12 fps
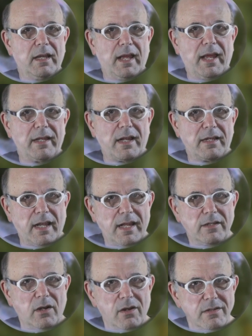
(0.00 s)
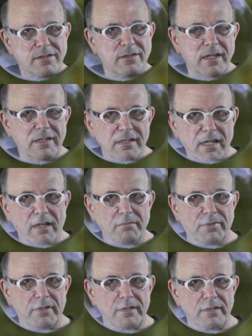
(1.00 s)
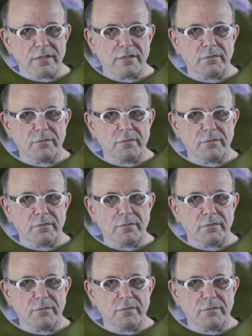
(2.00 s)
And I'd like to also link to Tom Burns,